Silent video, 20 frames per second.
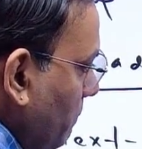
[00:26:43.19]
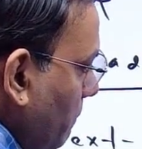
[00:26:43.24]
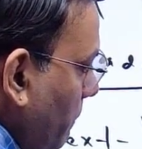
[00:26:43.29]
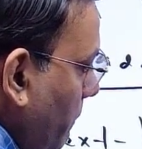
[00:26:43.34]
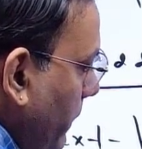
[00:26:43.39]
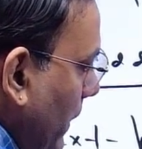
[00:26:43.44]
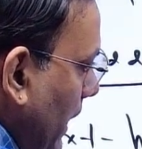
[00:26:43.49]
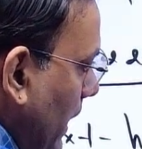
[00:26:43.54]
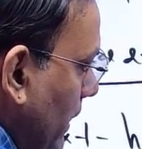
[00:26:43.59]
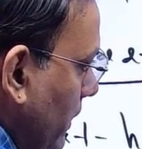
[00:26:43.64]

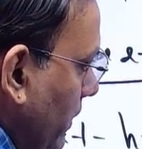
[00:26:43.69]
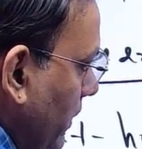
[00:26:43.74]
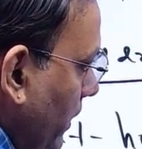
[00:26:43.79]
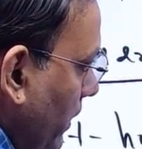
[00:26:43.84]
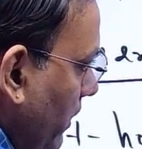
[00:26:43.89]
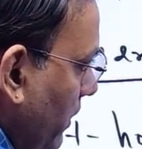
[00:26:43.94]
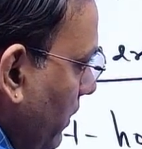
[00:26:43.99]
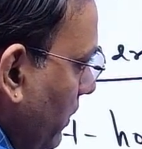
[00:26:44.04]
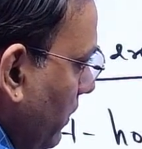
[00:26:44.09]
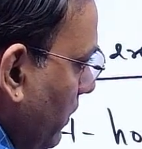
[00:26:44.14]

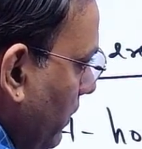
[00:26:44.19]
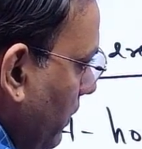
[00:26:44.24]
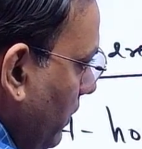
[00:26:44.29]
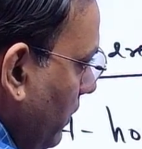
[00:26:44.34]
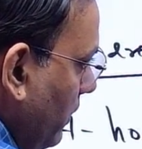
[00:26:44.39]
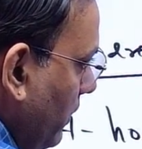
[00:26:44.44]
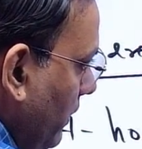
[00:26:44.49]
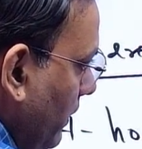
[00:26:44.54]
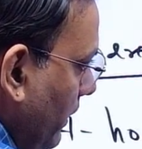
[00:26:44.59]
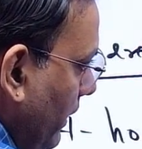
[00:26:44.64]
Bharti
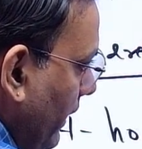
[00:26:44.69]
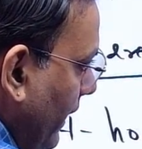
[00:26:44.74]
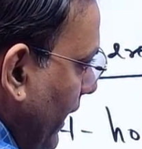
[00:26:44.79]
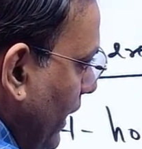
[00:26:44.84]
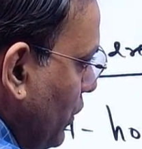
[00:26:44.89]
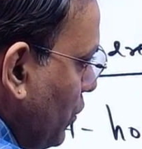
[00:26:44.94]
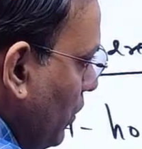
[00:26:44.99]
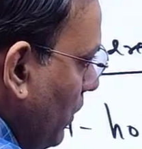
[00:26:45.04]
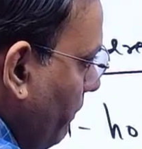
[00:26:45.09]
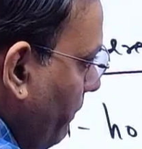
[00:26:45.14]

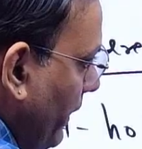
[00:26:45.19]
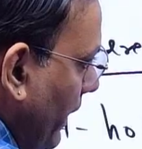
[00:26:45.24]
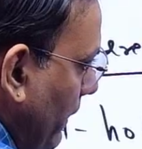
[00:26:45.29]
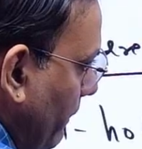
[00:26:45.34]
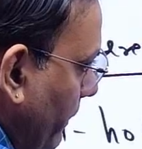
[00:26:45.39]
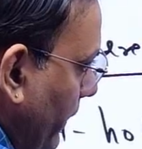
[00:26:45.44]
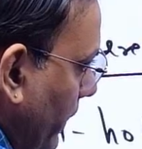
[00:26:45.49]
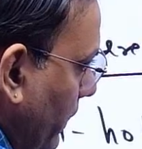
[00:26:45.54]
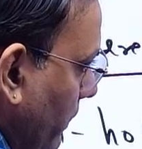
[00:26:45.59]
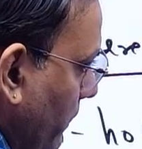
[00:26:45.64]
next hop
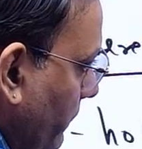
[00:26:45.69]
IP.